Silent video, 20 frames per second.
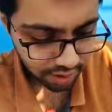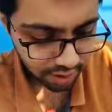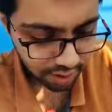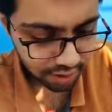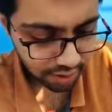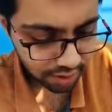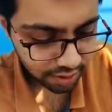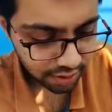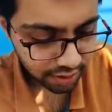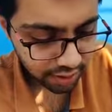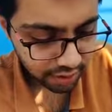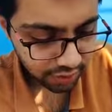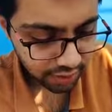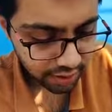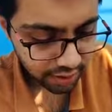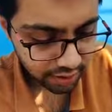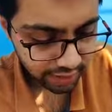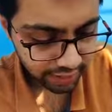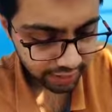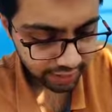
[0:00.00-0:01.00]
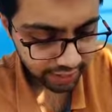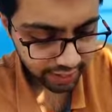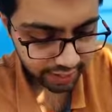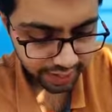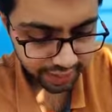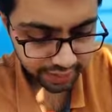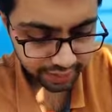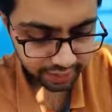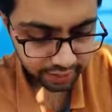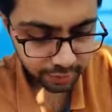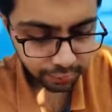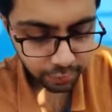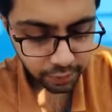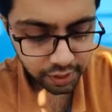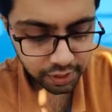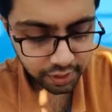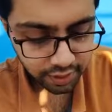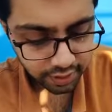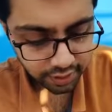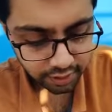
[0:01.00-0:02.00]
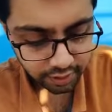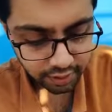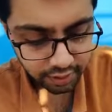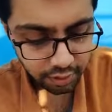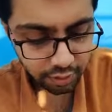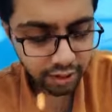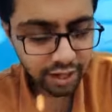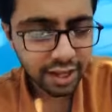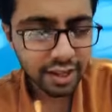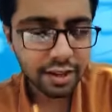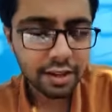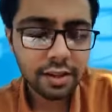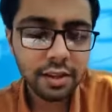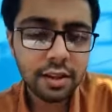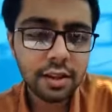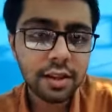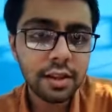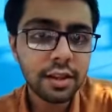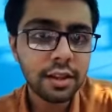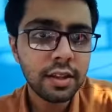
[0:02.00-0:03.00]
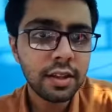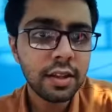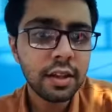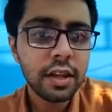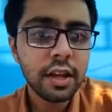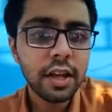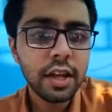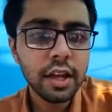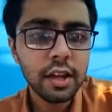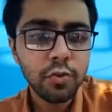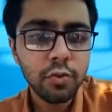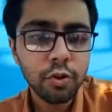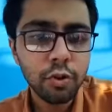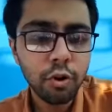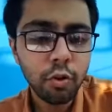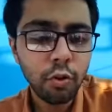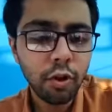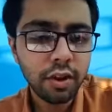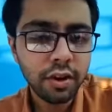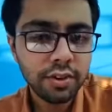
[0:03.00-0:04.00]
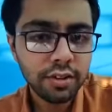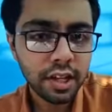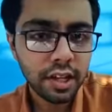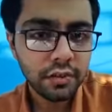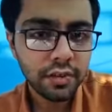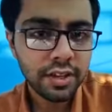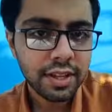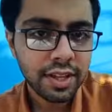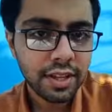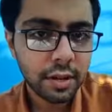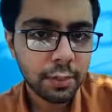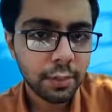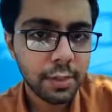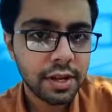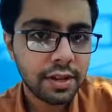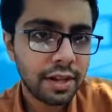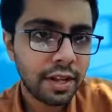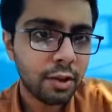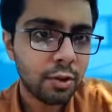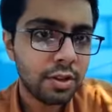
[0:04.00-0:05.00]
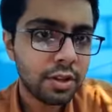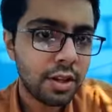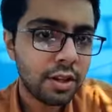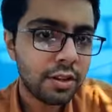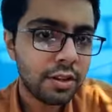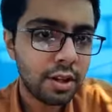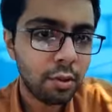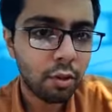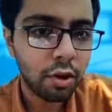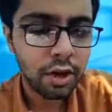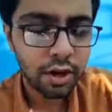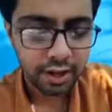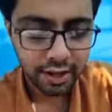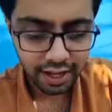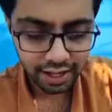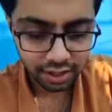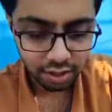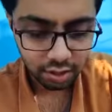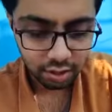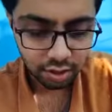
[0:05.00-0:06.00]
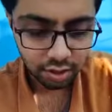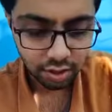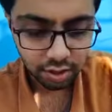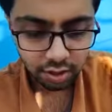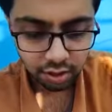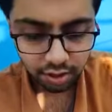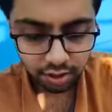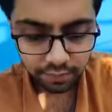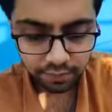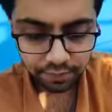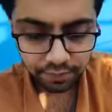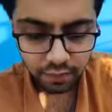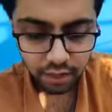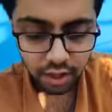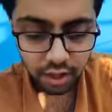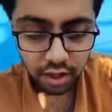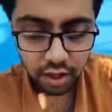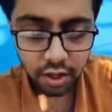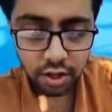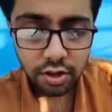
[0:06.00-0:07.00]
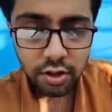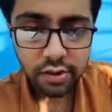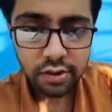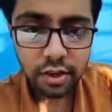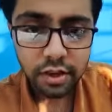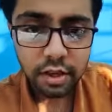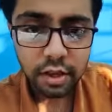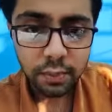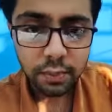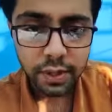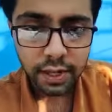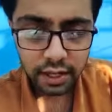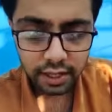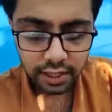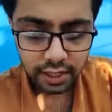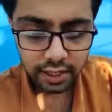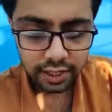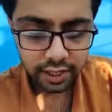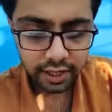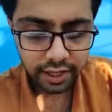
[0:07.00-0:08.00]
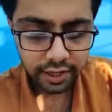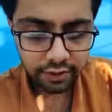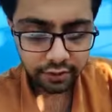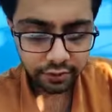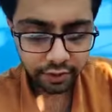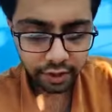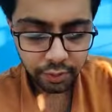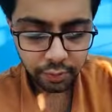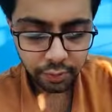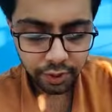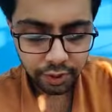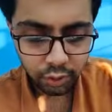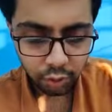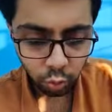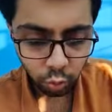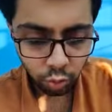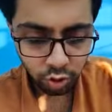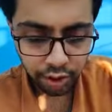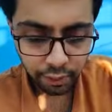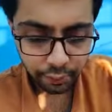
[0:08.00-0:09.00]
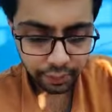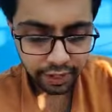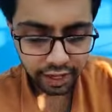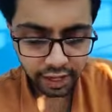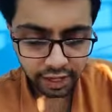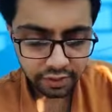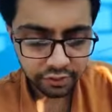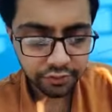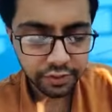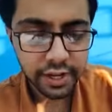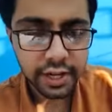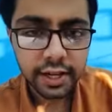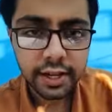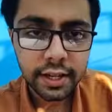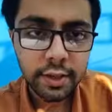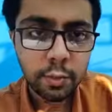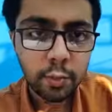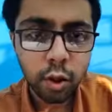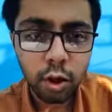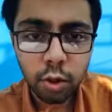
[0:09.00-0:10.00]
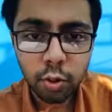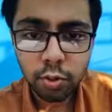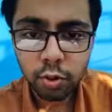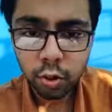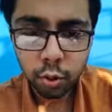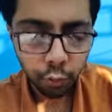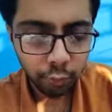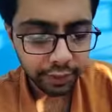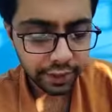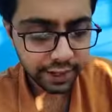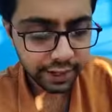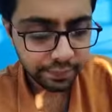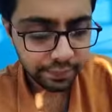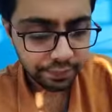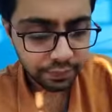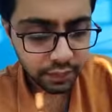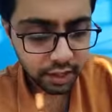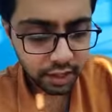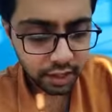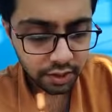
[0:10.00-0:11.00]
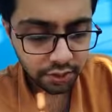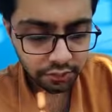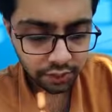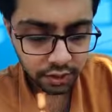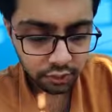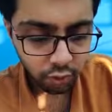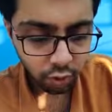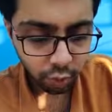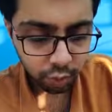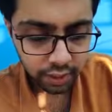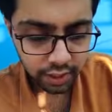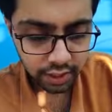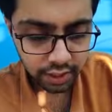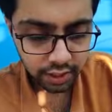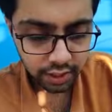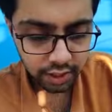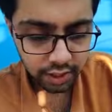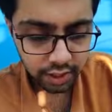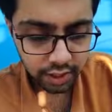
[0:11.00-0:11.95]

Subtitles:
it's a cervix sign and a nipple sign. So yeah, it's easy. If you know what is cervix and nipple sign, you can just tell what your diagnosis is here. So I'll just repeat. It's an 1 month old male infant is brought to the OPD with vomiting.